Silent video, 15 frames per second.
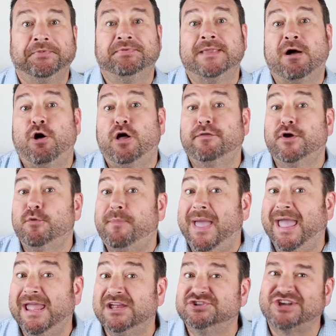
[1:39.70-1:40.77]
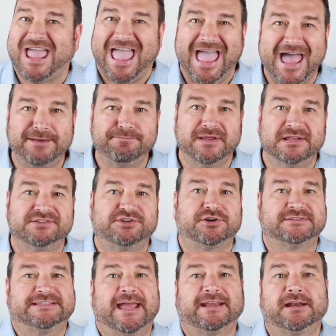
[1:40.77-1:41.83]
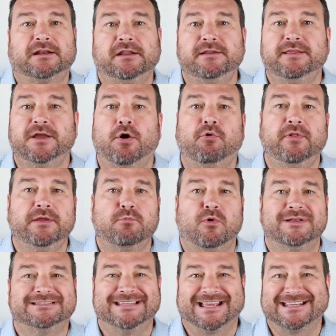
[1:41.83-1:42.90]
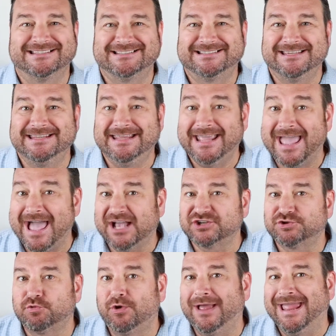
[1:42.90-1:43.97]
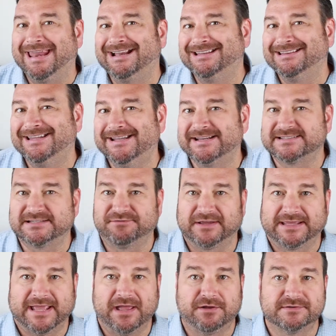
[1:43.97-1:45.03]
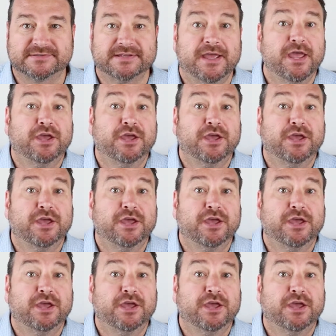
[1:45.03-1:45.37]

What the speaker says: Now, although page admins are technically the only ones that can see the actual analytics of accounts,